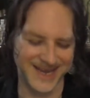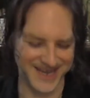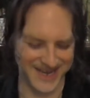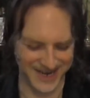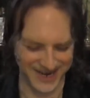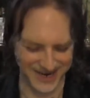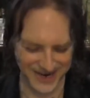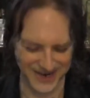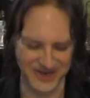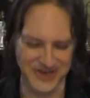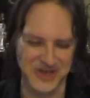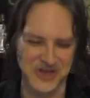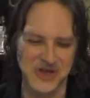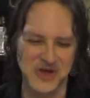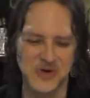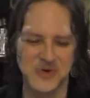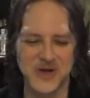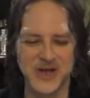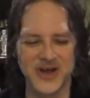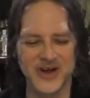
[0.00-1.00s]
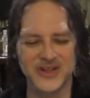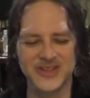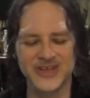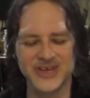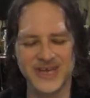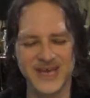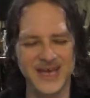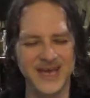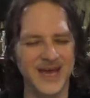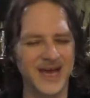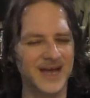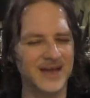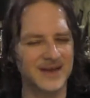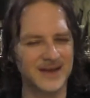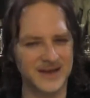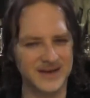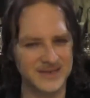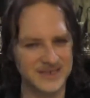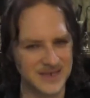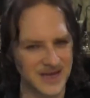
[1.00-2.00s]
here, we are looking at
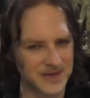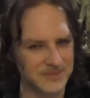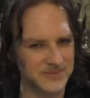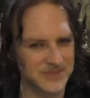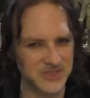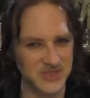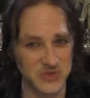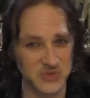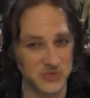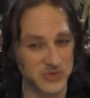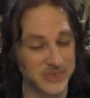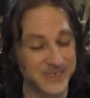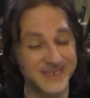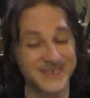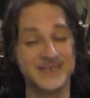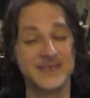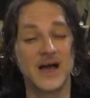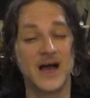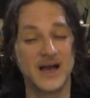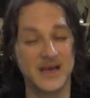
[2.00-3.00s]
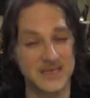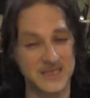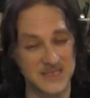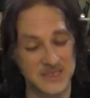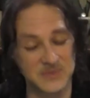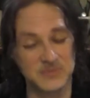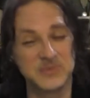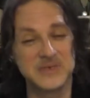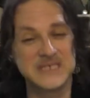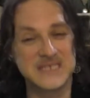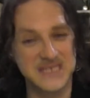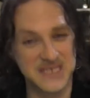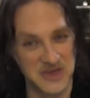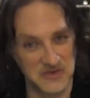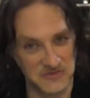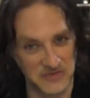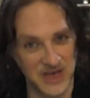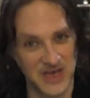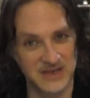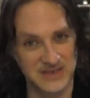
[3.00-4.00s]
not a timeless read, a
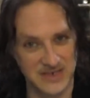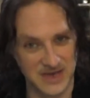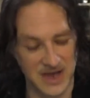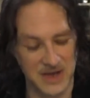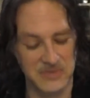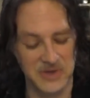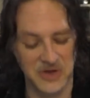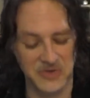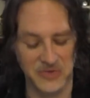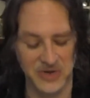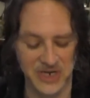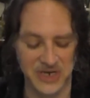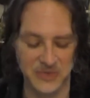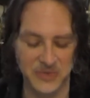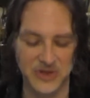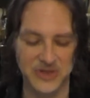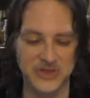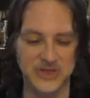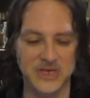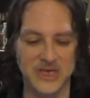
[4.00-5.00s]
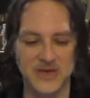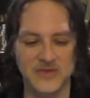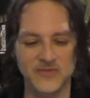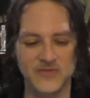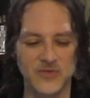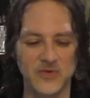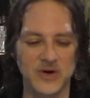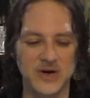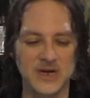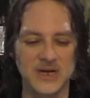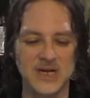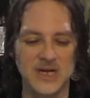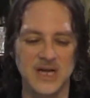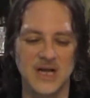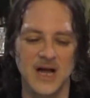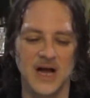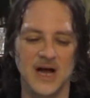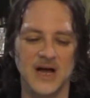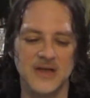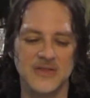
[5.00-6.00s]
specific timing read. We're looking for
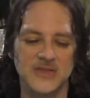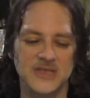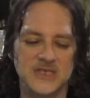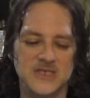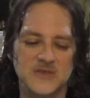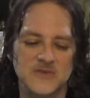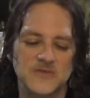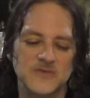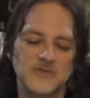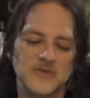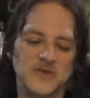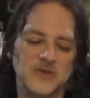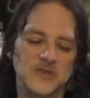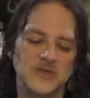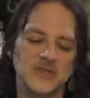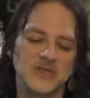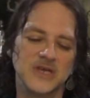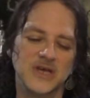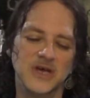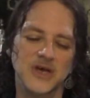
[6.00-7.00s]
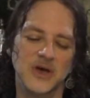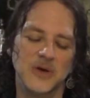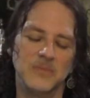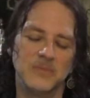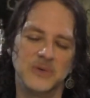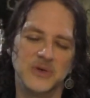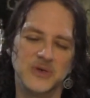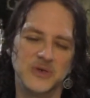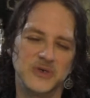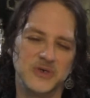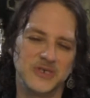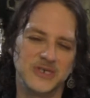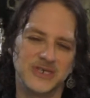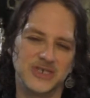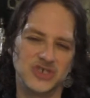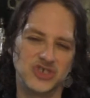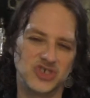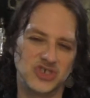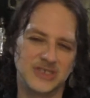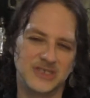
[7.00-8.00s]
uh, this full
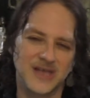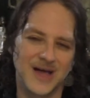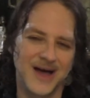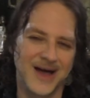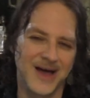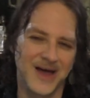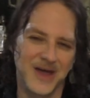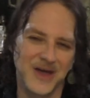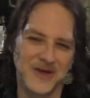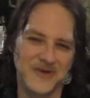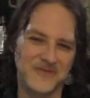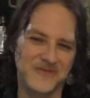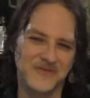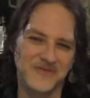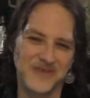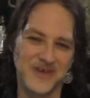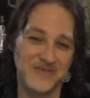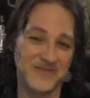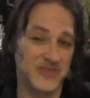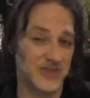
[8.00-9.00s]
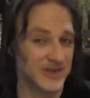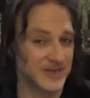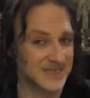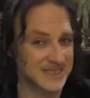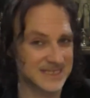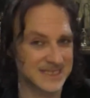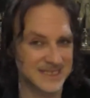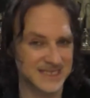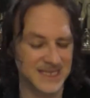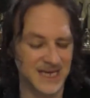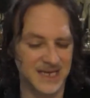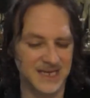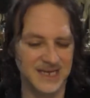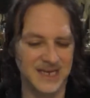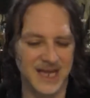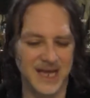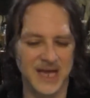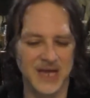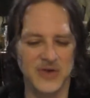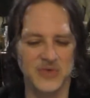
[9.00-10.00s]
moon July 5th on a
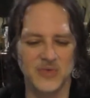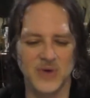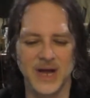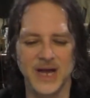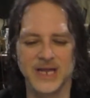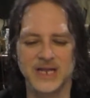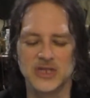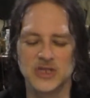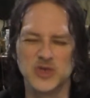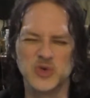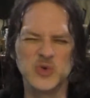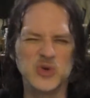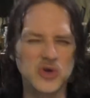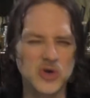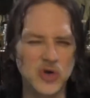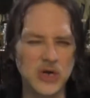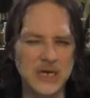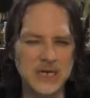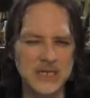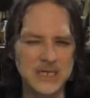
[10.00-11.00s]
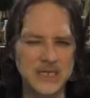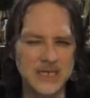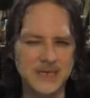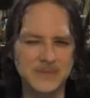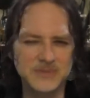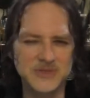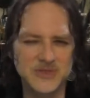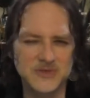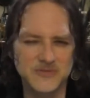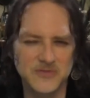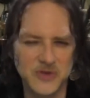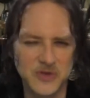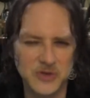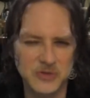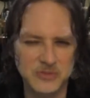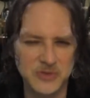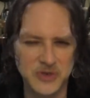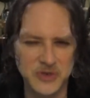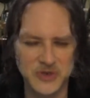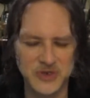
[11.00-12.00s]
Sunday, right? Lunar eclipse,
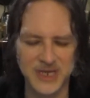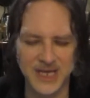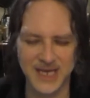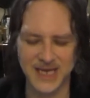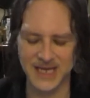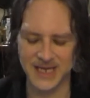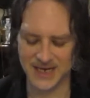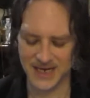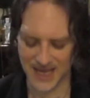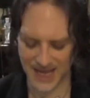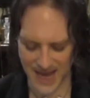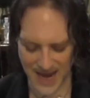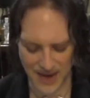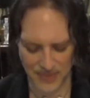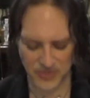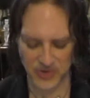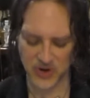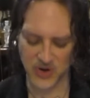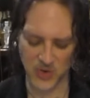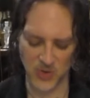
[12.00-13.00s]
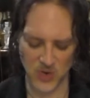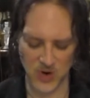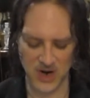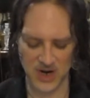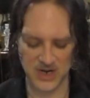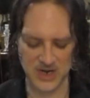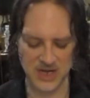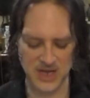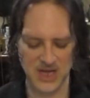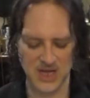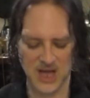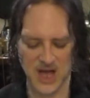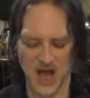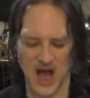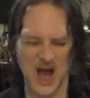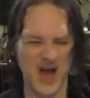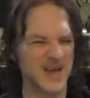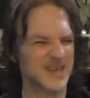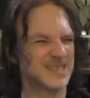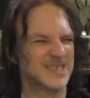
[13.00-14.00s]
full moon in Capricorn.
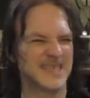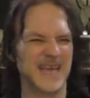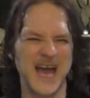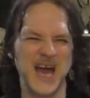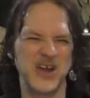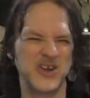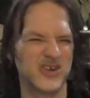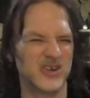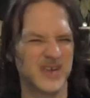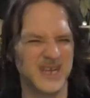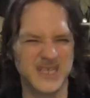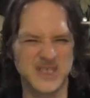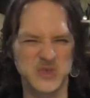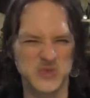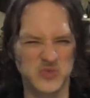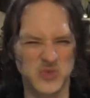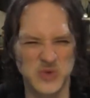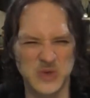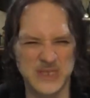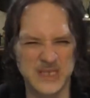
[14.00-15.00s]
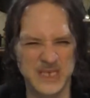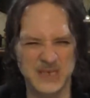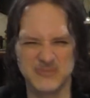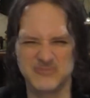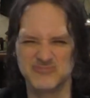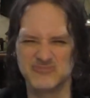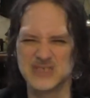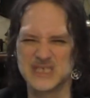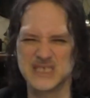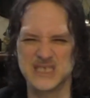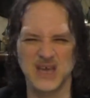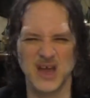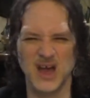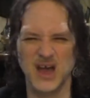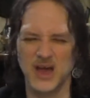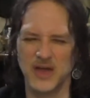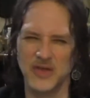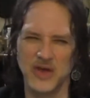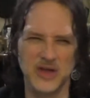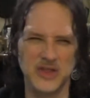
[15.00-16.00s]
Uh, Saturn, its ruling, si-
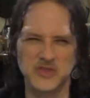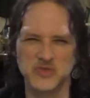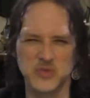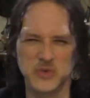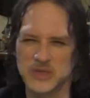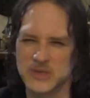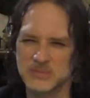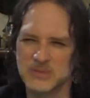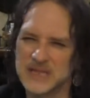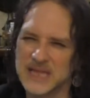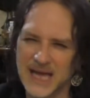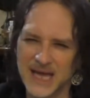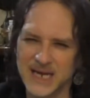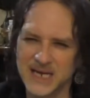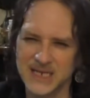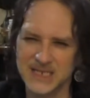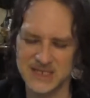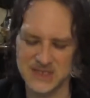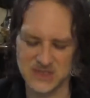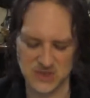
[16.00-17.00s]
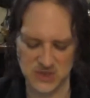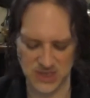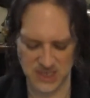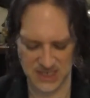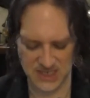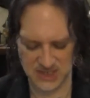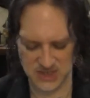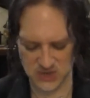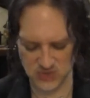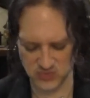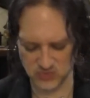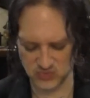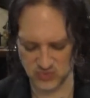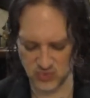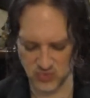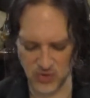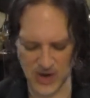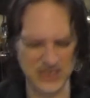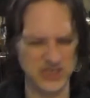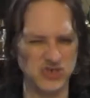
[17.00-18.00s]
uh, its ruling planet, is is
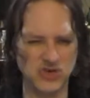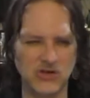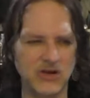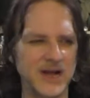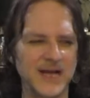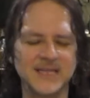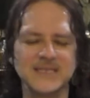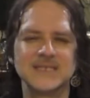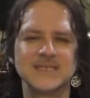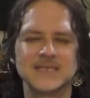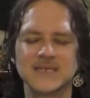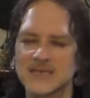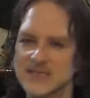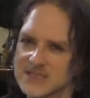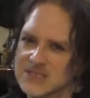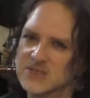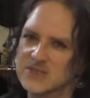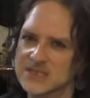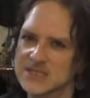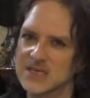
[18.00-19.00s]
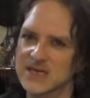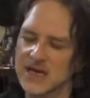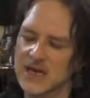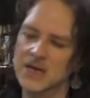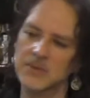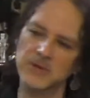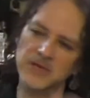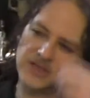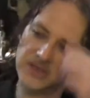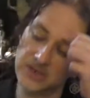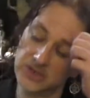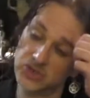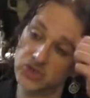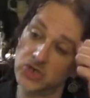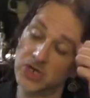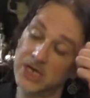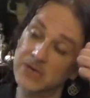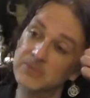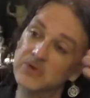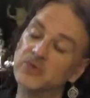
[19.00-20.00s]
retrograde still, so it's a, it could be a little
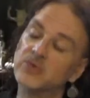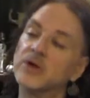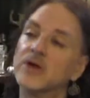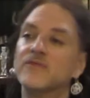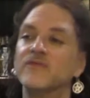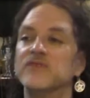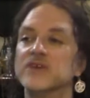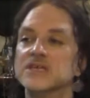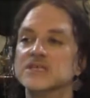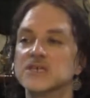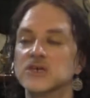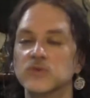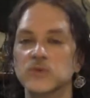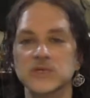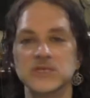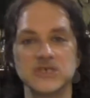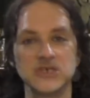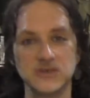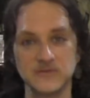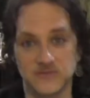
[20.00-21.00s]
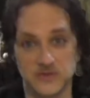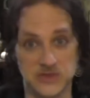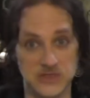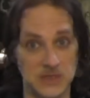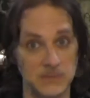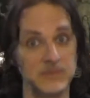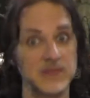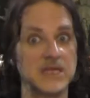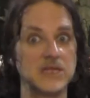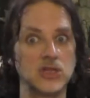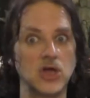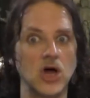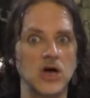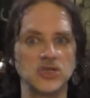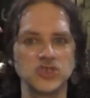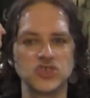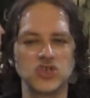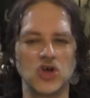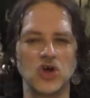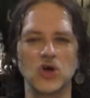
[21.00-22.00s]
tricky, but it feels like really good for something
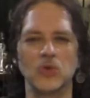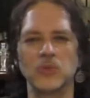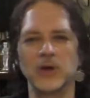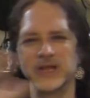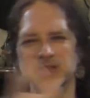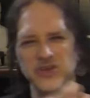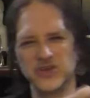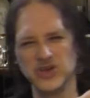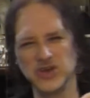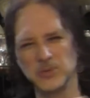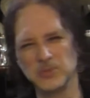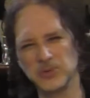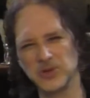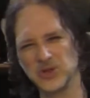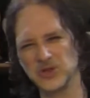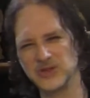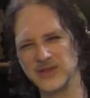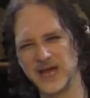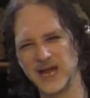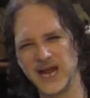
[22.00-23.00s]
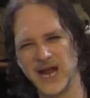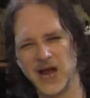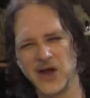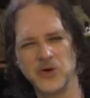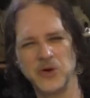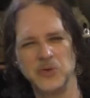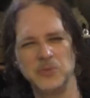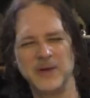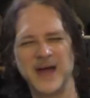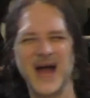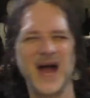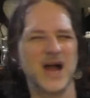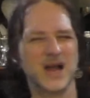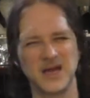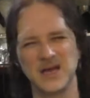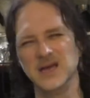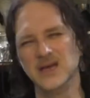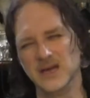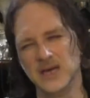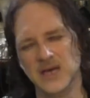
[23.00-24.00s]
long term, right? You're going to pull that arrow
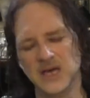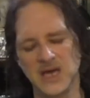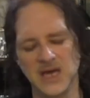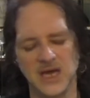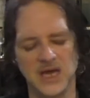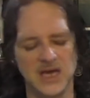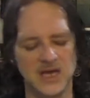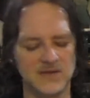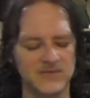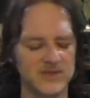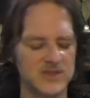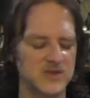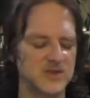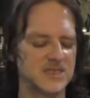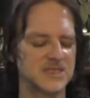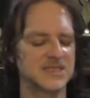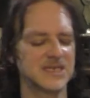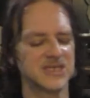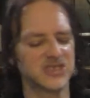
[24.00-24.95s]
back, even though that's